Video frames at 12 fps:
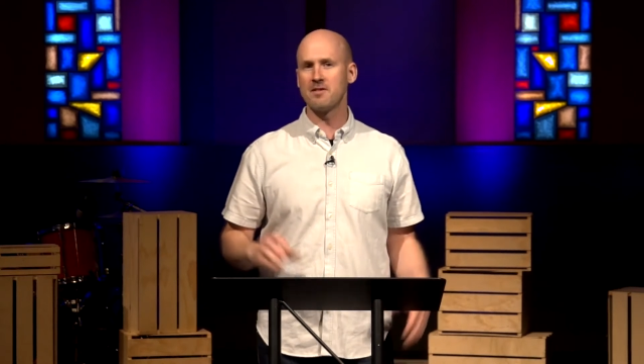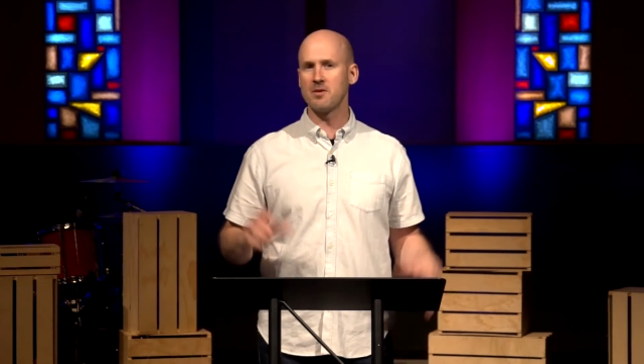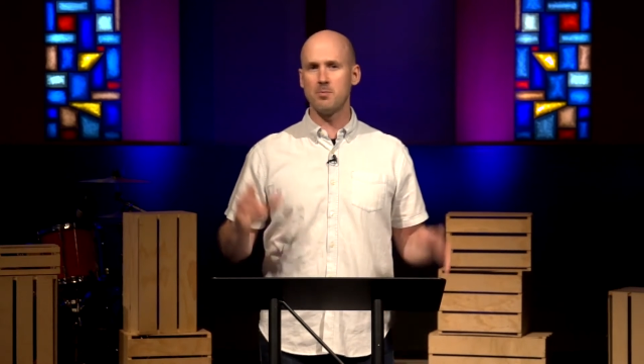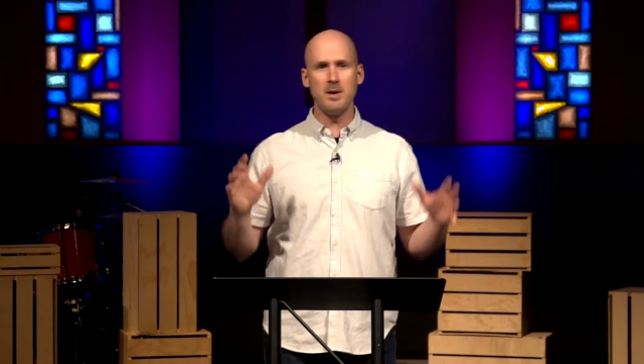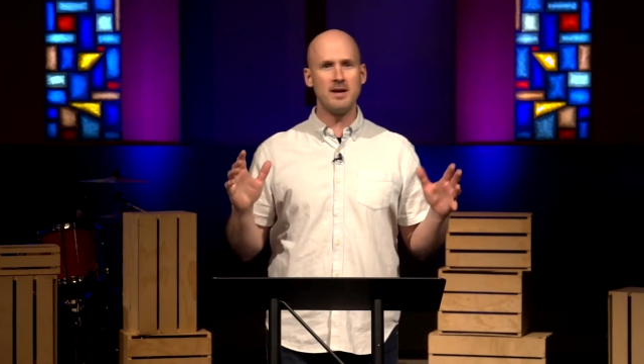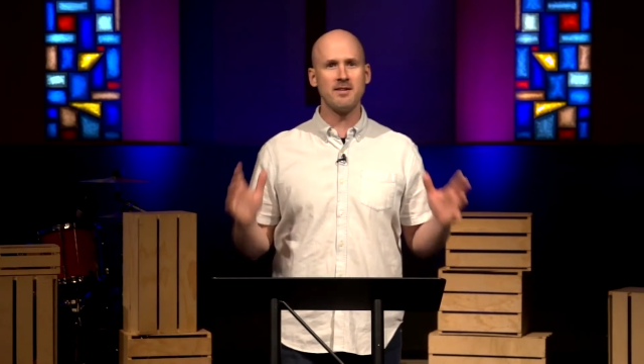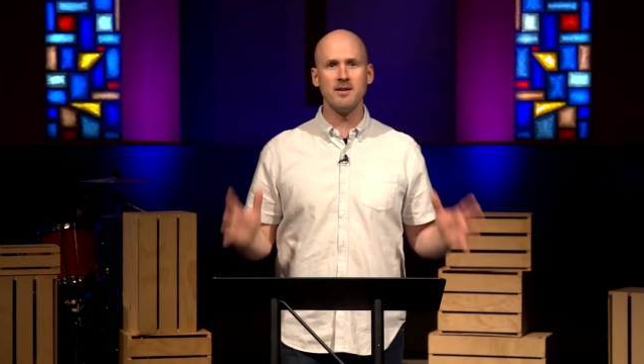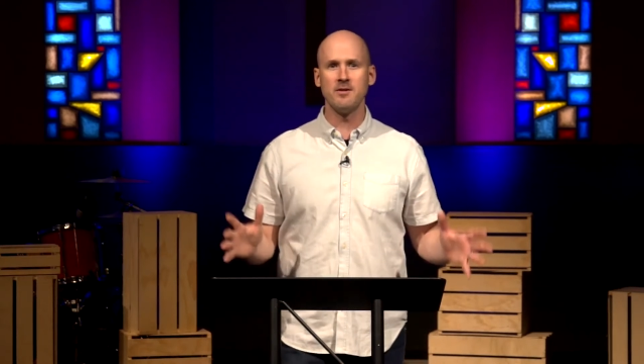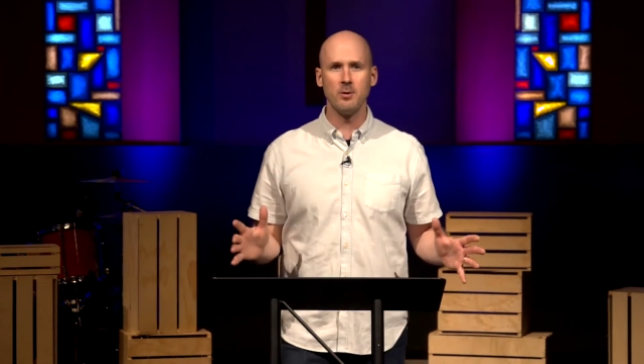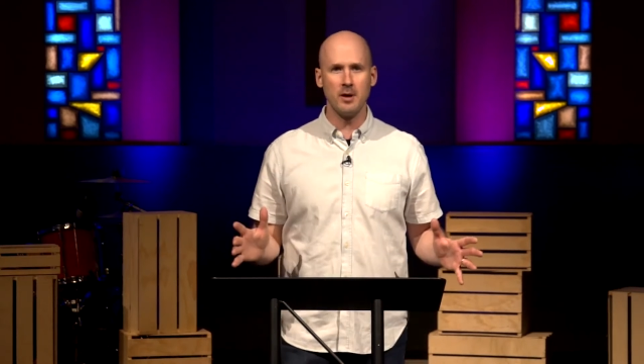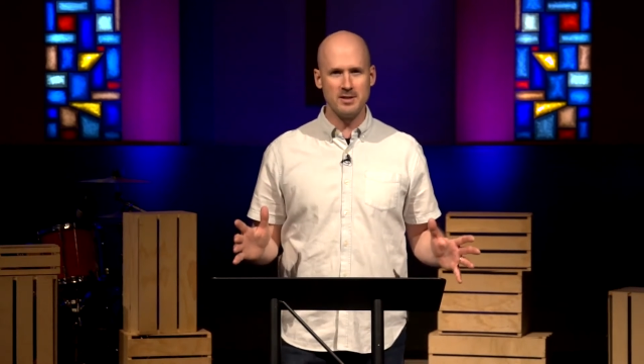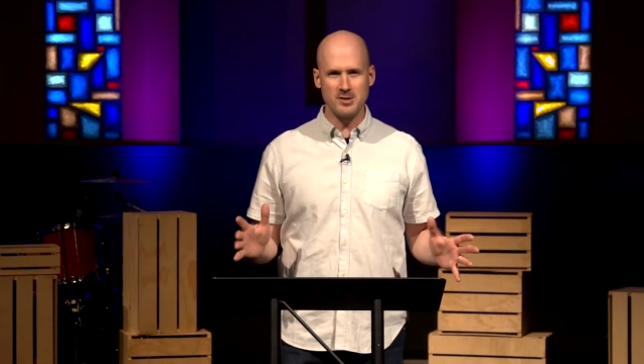It speaks
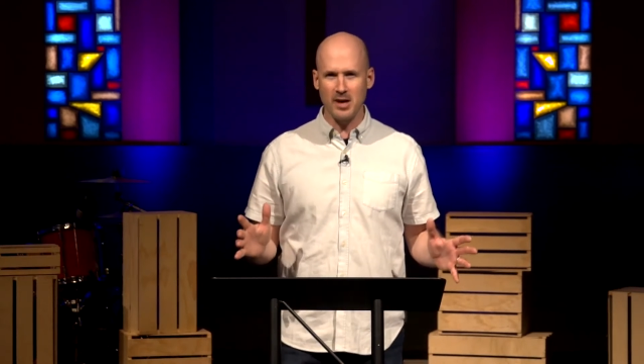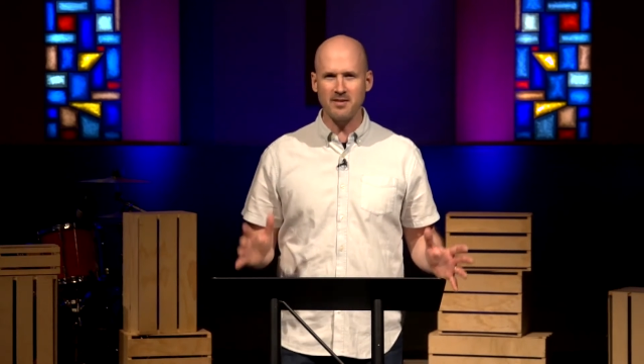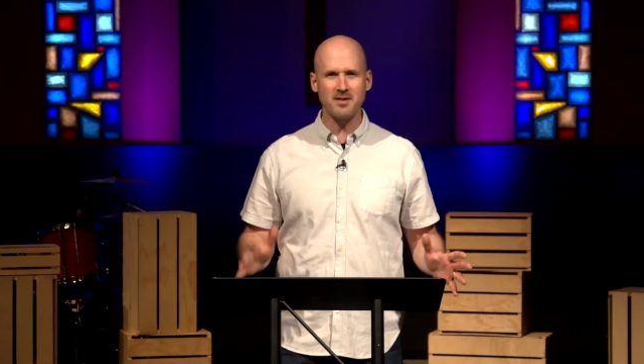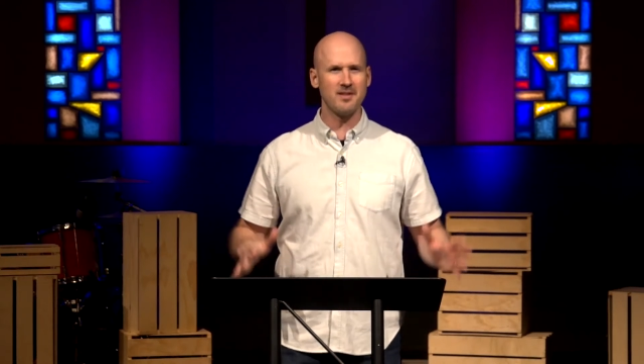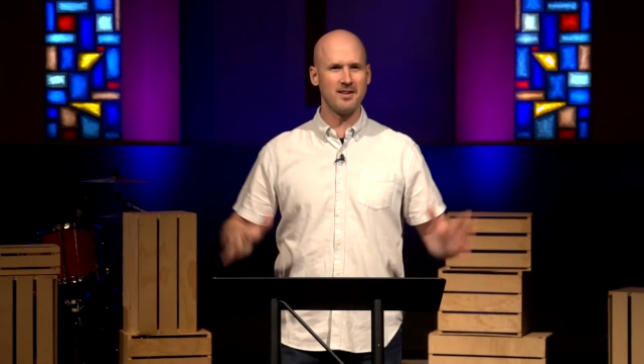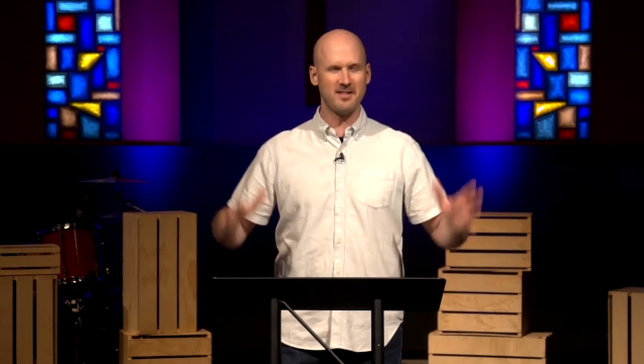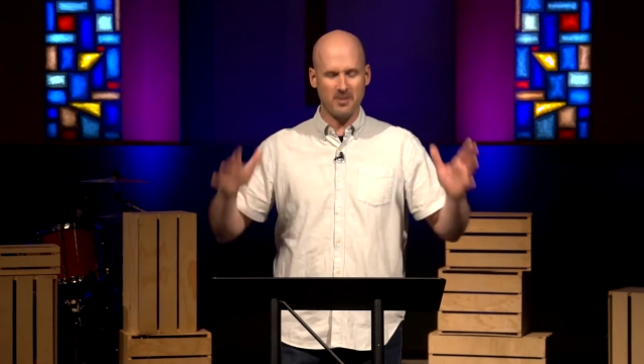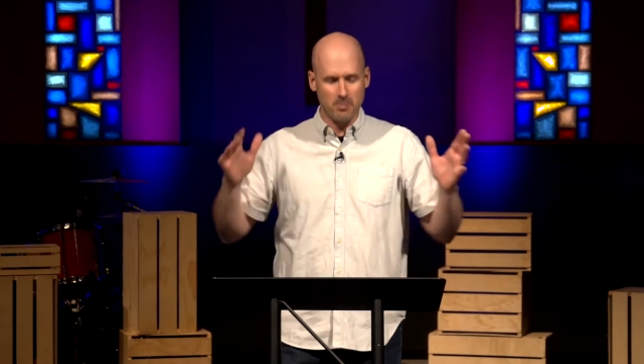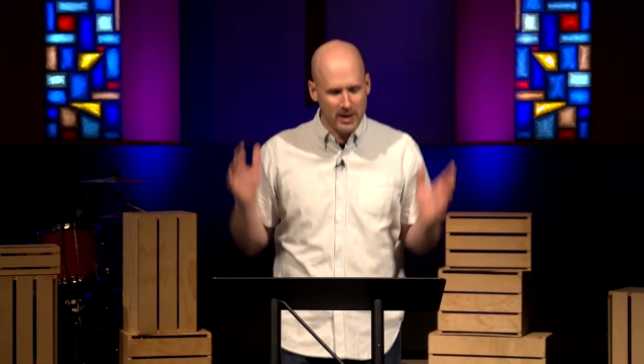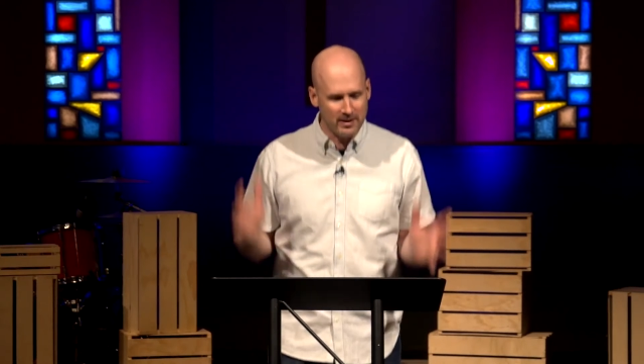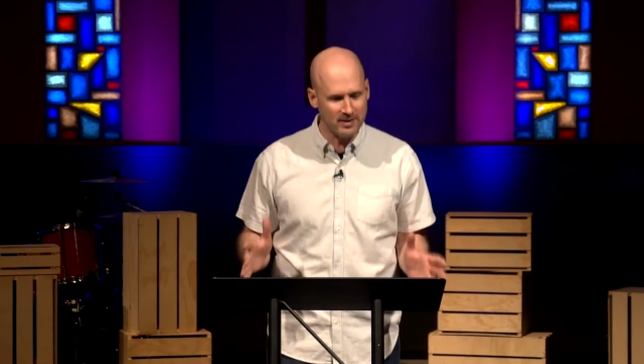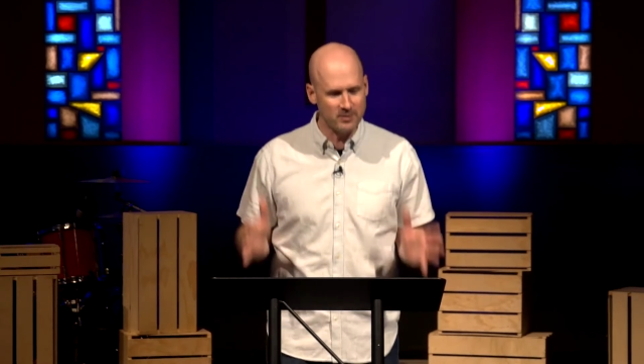into injustice. It
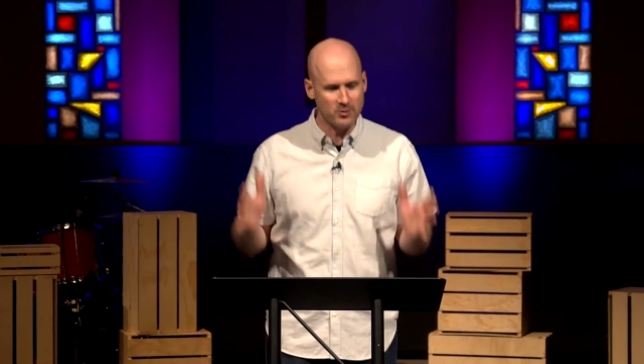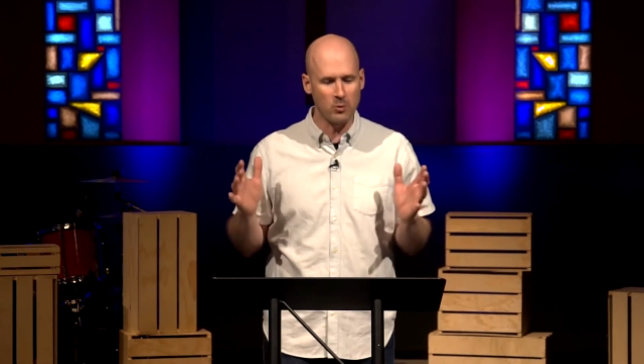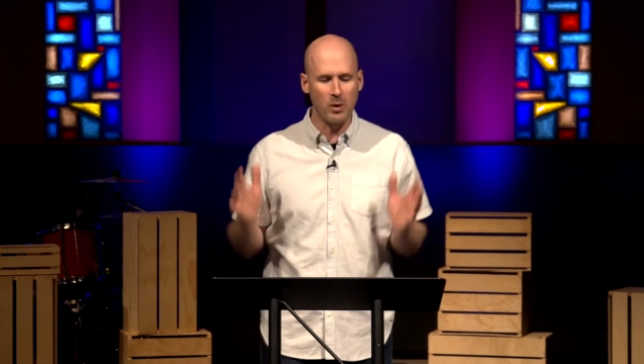speaks into